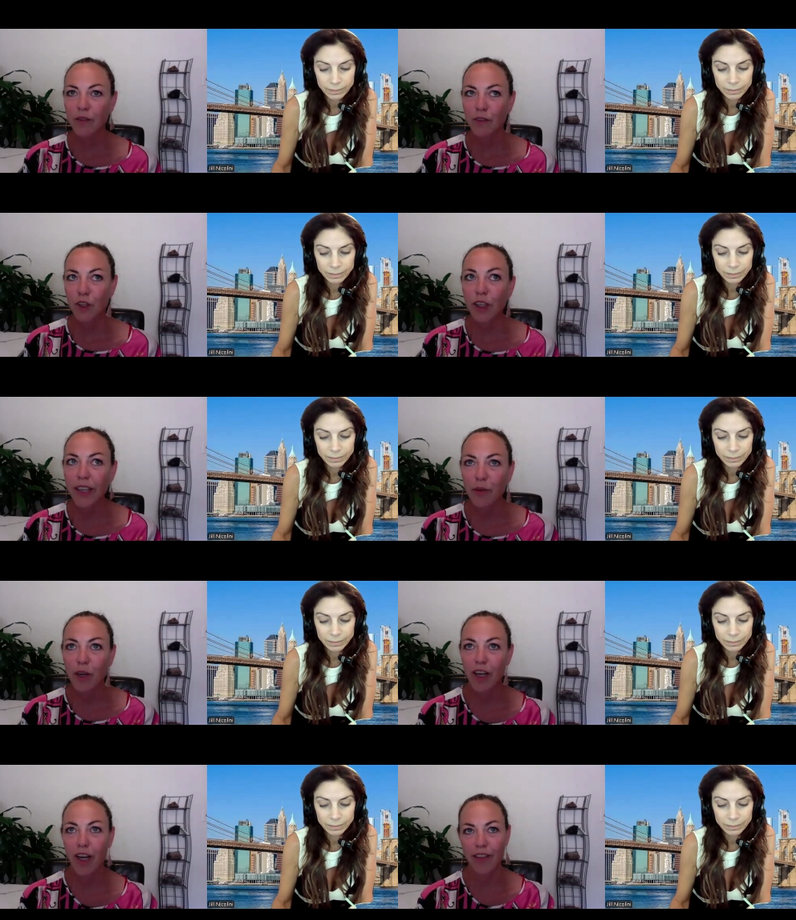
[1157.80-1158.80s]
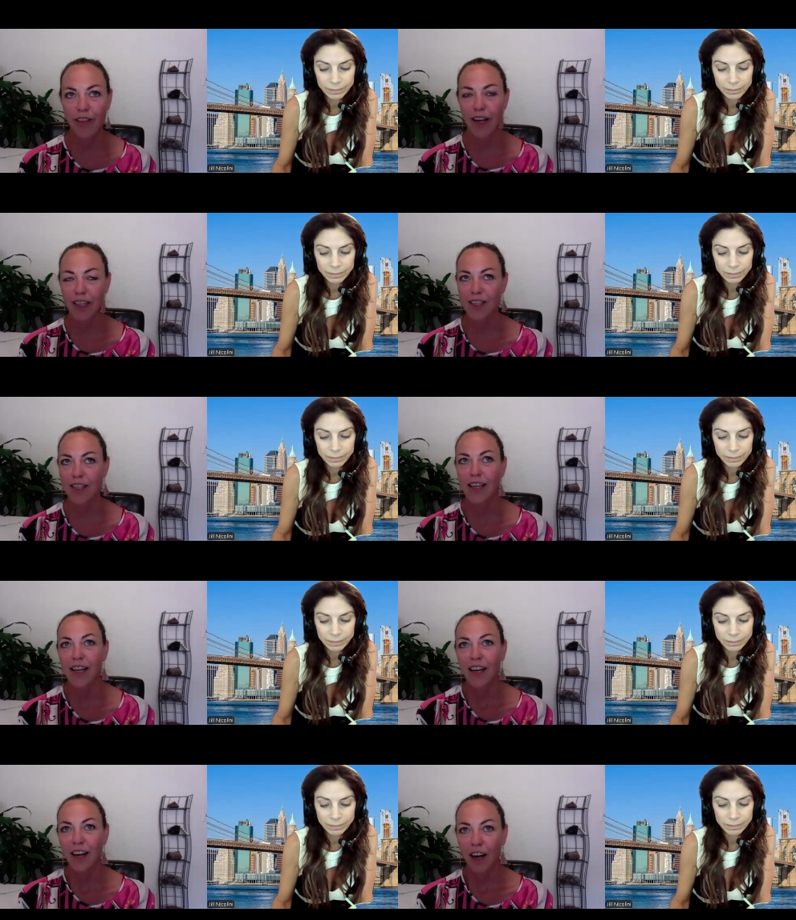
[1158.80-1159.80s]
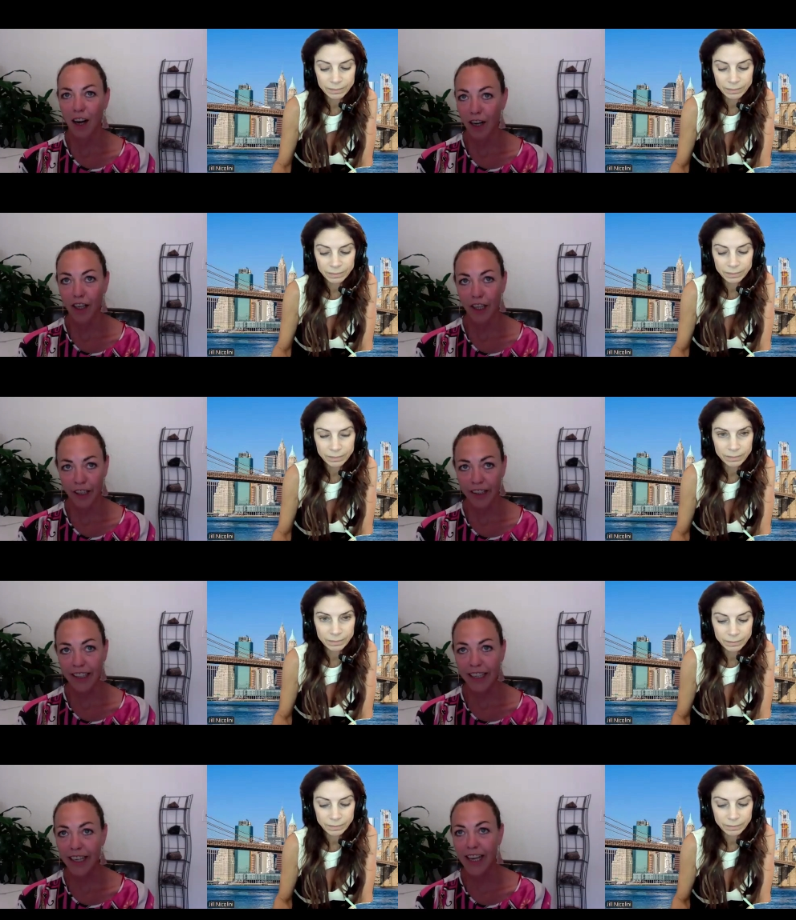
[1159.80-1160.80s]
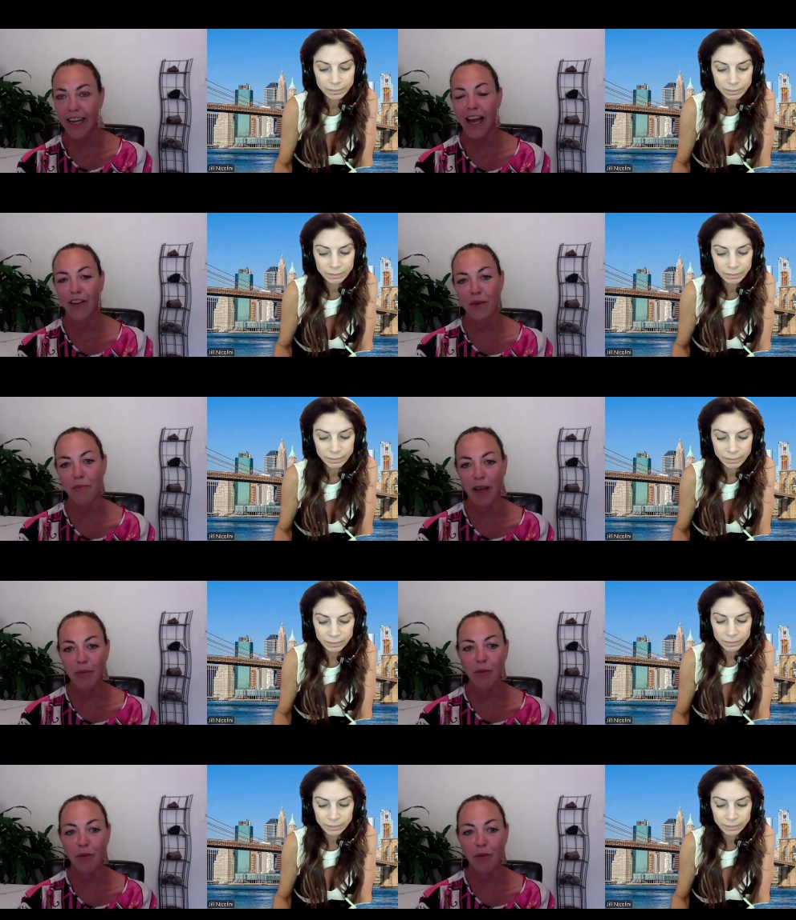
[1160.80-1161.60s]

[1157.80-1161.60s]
Speaker 1: look at what our thoughts are currently and how mm-hmm. they might mm-hmm.